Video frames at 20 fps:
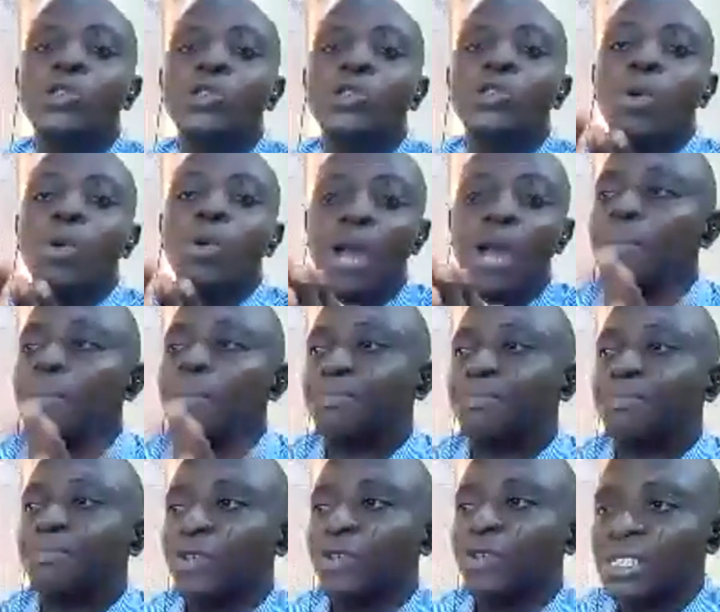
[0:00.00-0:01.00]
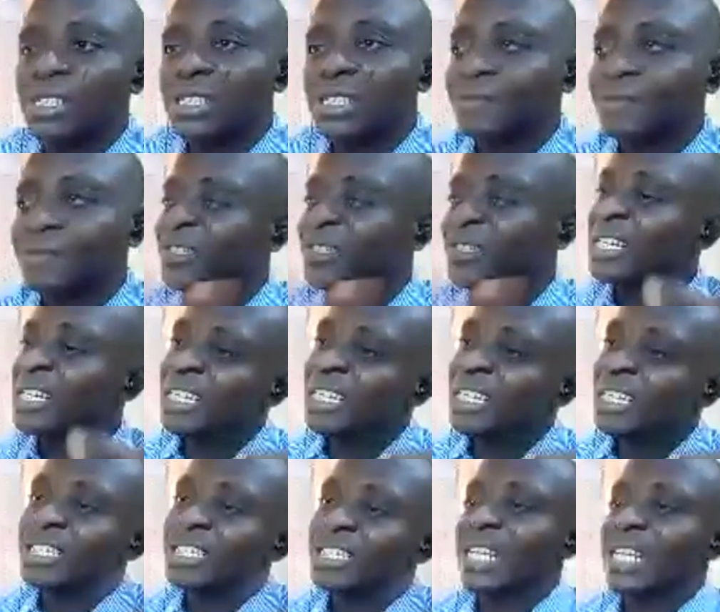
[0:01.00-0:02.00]
will also embrace it.
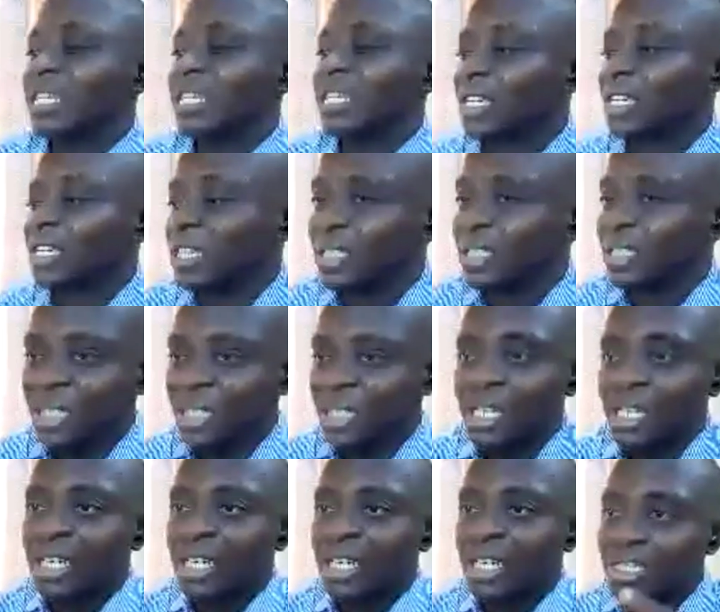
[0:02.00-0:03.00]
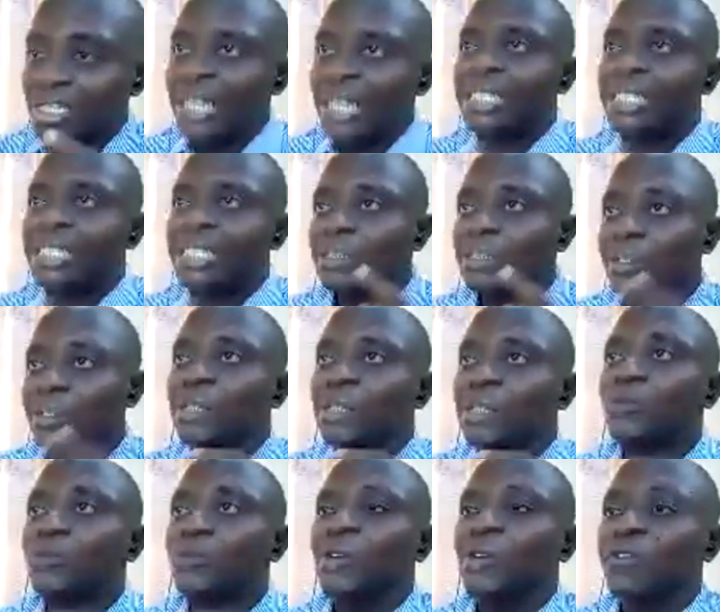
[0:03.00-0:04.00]
Is that taking? That is
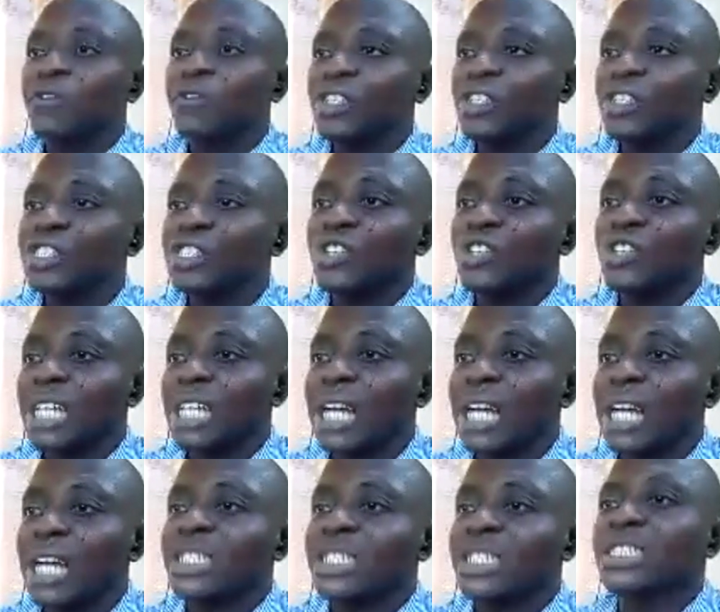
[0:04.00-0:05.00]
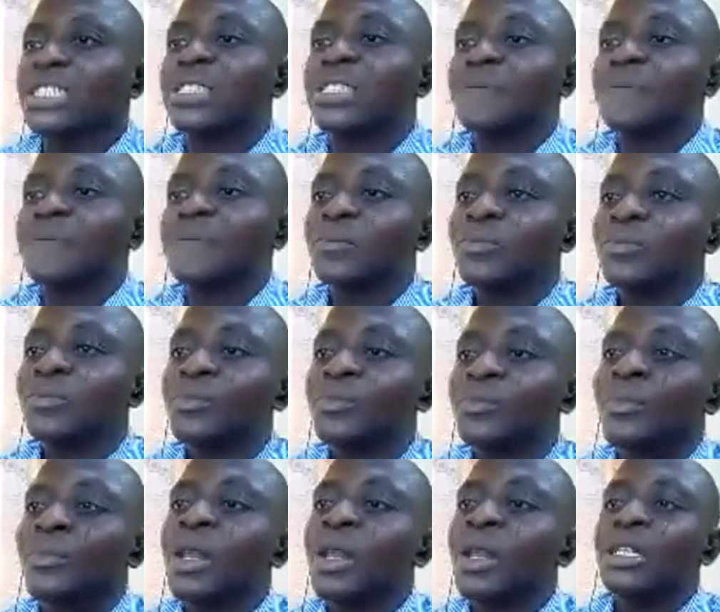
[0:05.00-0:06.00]
principle of interest and need.
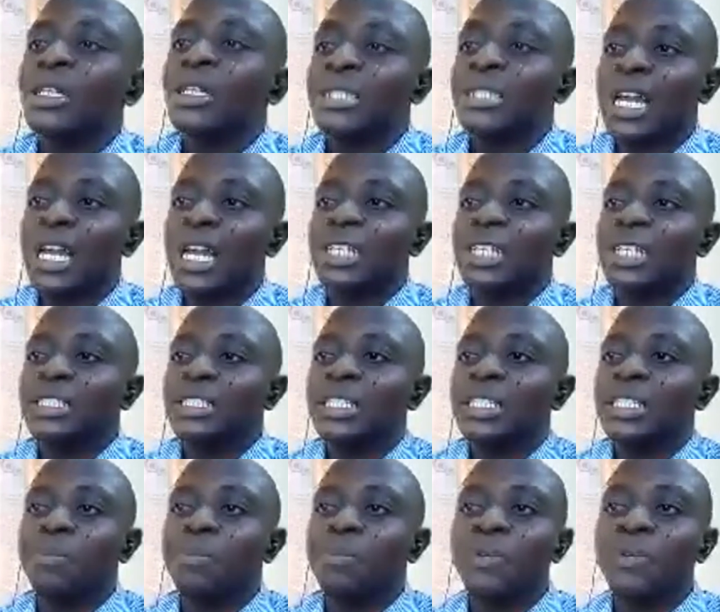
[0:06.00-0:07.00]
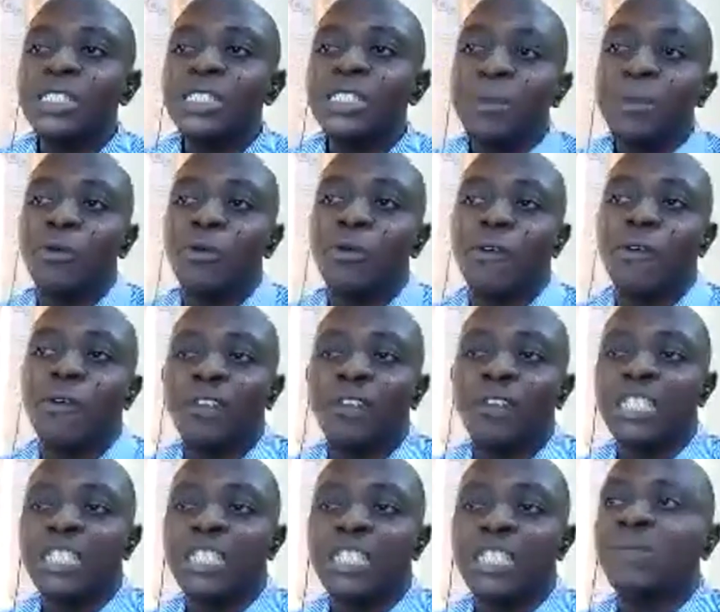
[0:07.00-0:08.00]
Then the principle
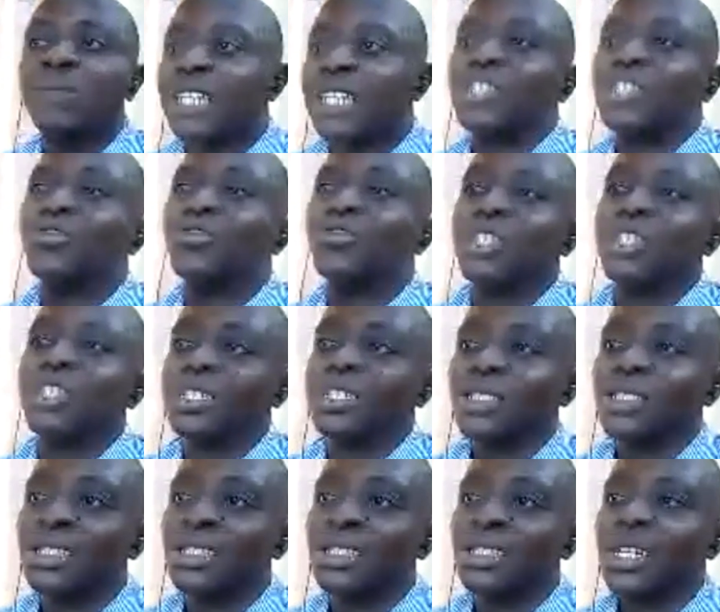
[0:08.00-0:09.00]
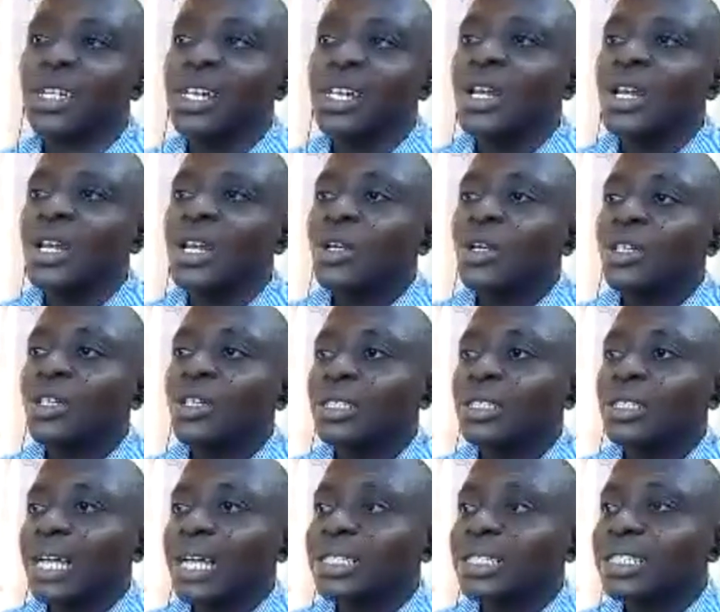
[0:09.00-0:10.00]
of learning by doing,
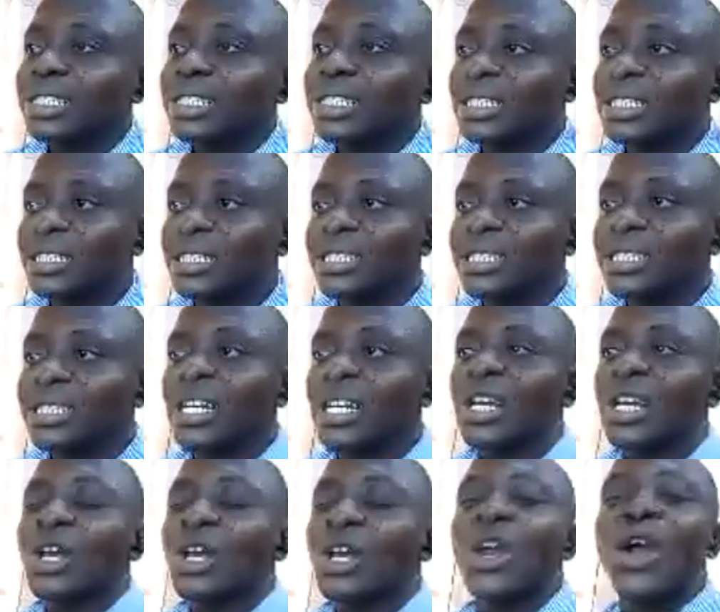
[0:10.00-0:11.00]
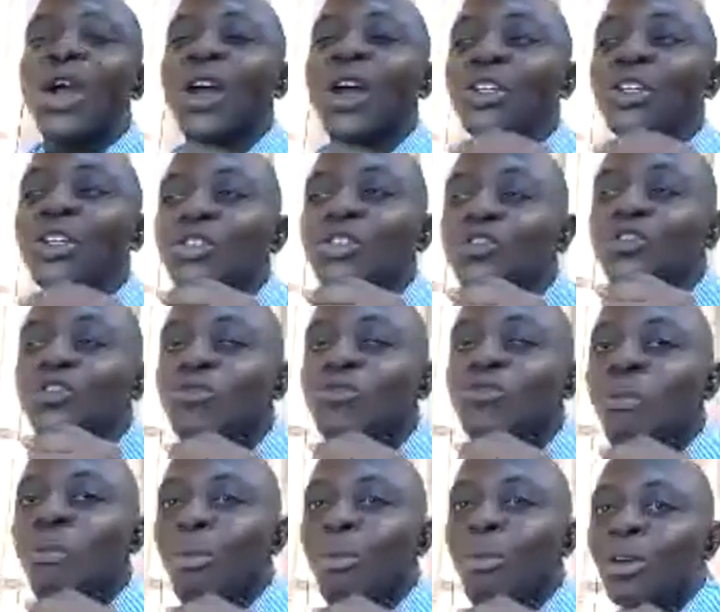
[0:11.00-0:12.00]
that is,
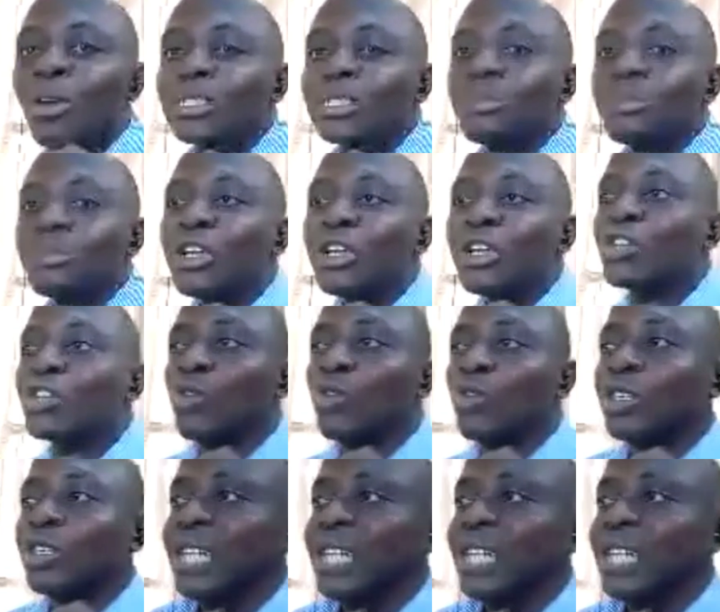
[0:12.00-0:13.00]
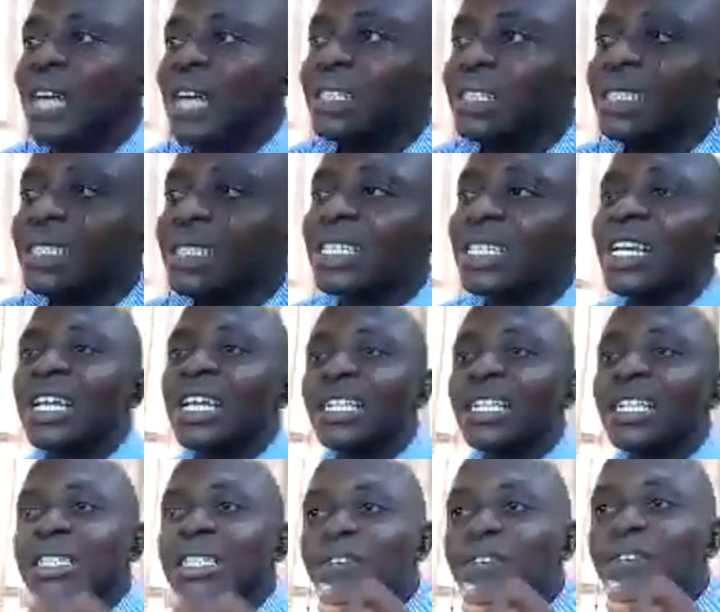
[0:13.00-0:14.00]
you must make sure that
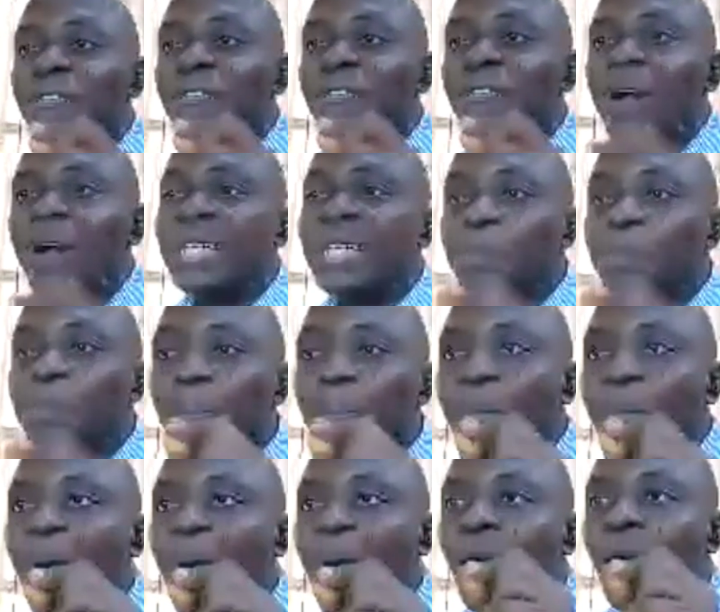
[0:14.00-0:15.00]
the farmers